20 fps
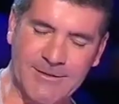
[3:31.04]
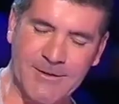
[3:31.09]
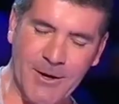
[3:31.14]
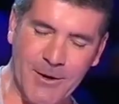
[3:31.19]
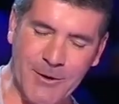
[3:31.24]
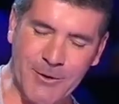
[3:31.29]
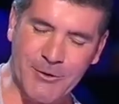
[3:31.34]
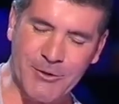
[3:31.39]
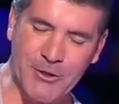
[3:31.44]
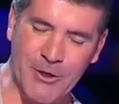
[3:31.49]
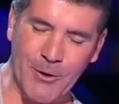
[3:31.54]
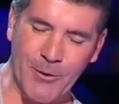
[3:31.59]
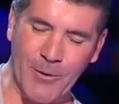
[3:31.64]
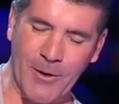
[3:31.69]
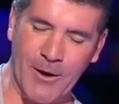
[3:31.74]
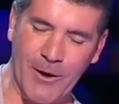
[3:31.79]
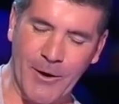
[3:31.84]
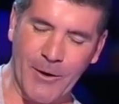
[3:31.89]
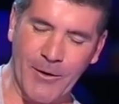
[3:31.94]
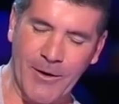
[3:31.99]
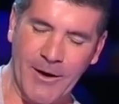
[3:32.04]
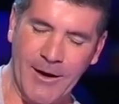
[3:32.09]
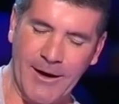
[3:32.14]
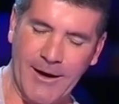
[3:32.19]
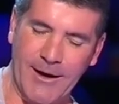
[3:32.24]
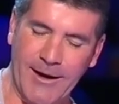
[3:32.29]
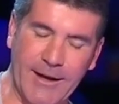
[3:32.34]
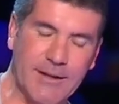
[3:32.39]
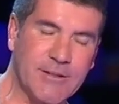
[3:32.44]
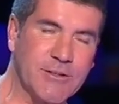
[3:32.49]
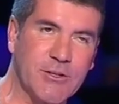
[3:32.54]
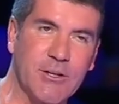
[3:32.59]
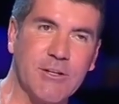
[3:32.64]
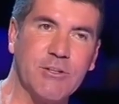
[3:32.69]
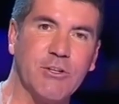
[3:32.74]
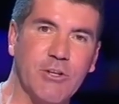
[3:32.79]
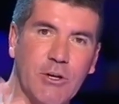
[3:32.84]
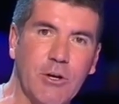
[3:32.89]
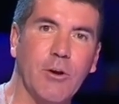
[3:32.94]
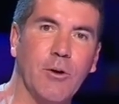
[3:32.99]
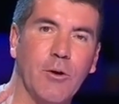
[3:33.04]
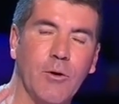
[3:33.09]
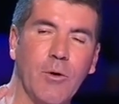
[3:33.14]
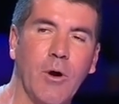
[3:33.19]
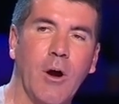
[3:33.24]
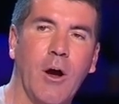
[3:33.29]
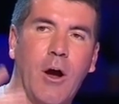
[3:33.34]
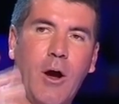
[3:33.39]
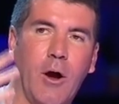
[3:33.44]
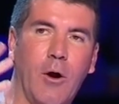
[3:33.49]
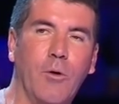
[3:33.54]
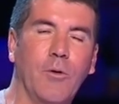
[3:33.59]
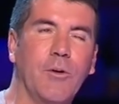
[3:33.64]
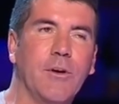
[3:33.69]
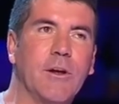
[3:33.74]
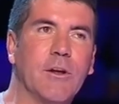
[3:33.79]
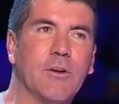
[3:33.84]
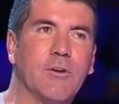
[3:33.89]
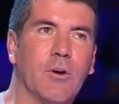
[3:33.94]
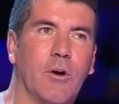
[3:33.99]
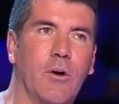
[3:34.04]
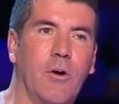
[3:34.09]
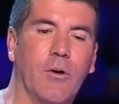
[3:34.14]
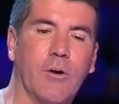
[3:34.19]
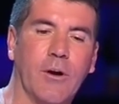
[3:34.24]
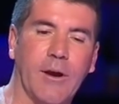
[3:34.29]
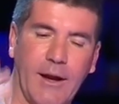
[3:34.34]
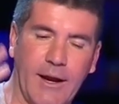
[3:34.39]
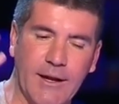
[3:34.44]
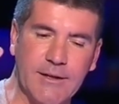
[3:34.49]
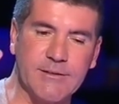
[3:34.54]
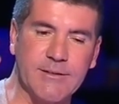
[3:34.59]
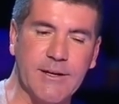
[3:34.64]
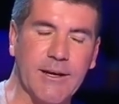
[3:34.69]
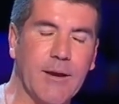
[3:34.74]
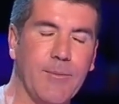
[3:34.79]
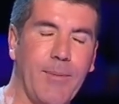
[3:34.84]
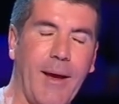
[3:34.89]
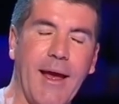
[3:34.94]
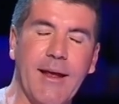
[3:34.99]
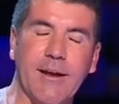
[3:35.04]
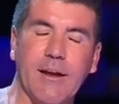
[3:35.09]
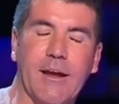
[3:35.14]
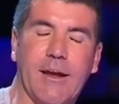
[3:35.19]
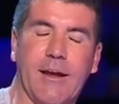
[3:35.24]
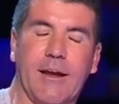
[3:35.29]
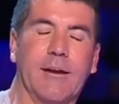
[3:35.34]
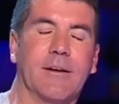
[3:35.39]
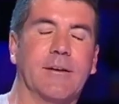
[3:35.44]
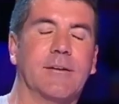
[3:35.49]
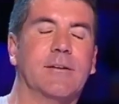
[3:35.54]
no duo. It's just you holding a dog and singing no, badly. No.